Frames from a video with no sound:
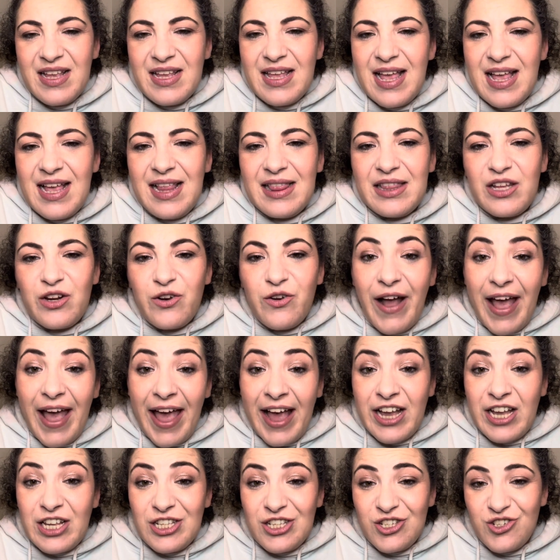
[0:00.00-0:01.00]
a little
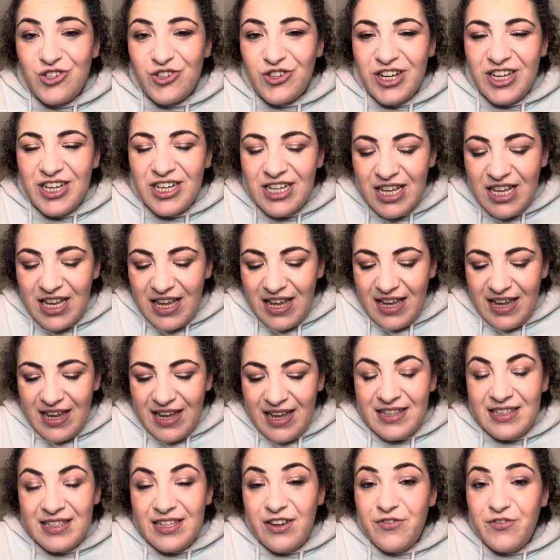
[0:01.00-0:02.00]
extra
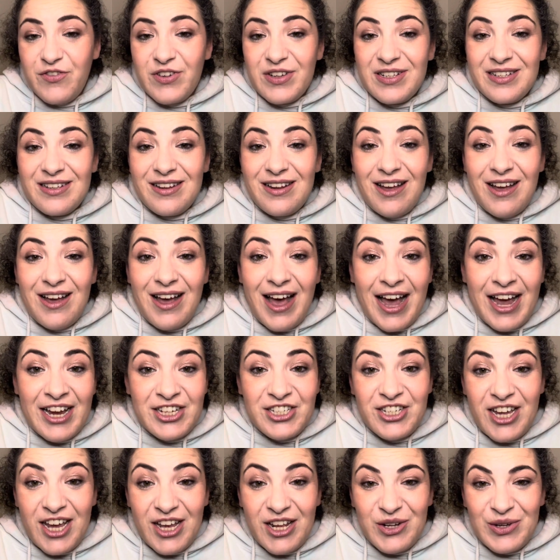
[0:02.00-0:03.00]
and different
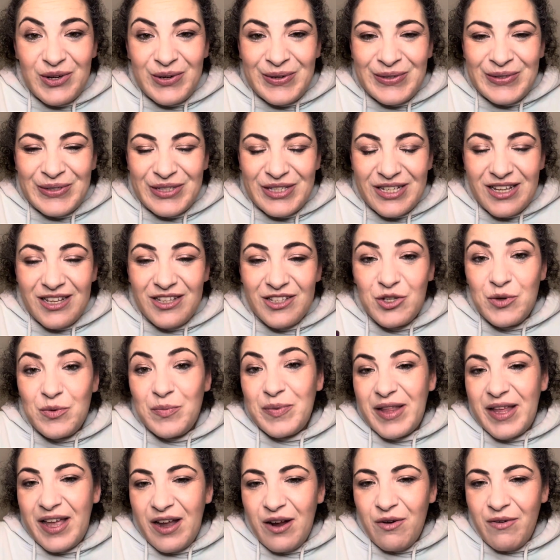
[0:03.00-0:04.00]
eyeshadows to
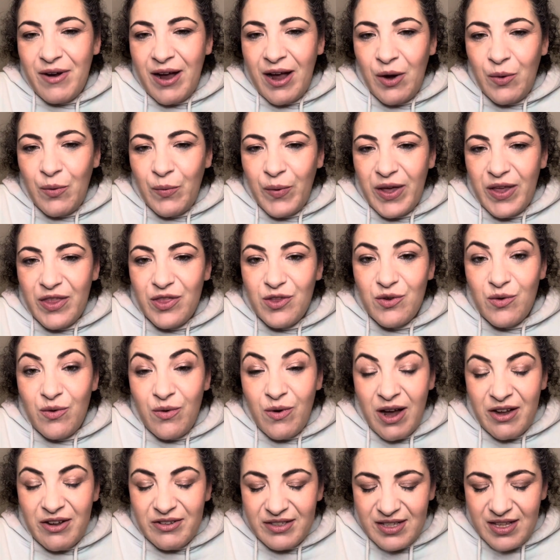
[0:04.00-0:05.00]
play around with
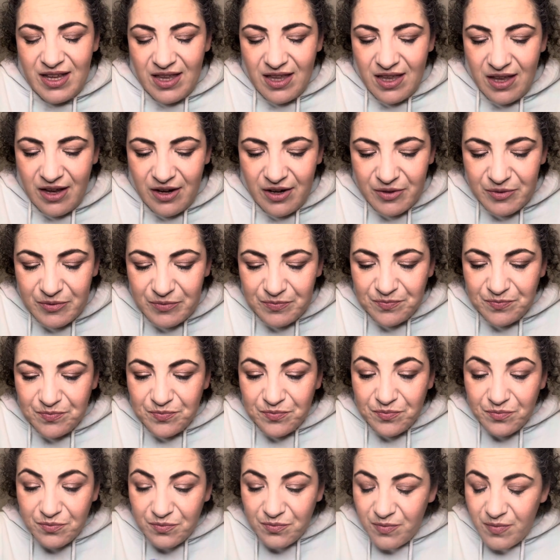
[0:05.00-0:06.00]
throughout the year.
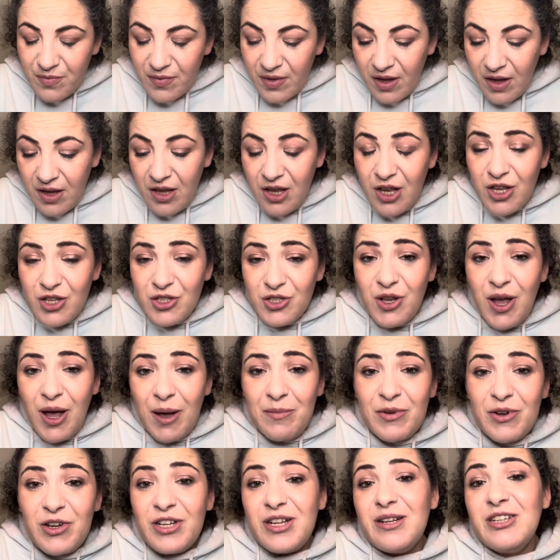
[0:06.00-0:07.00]
So
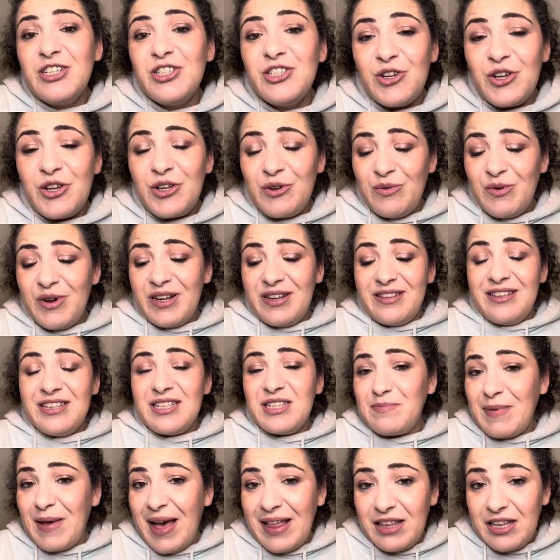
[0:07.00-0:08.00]
I'm going to show you what this
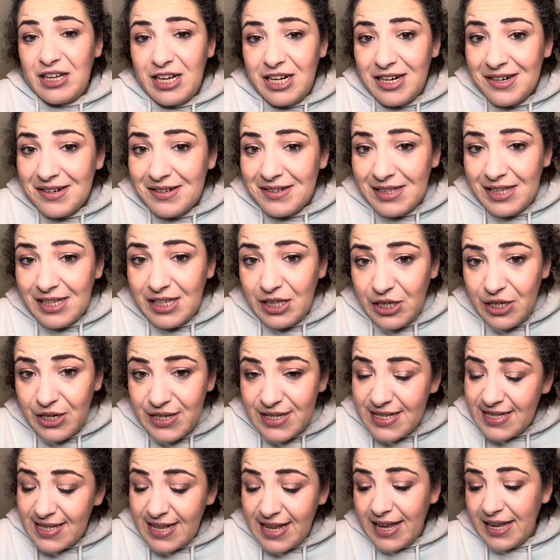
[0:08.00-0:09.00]
palette currently
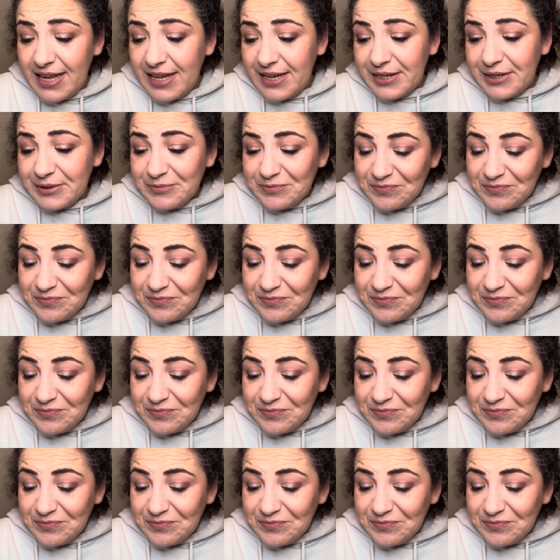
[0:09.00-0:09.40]
looks like.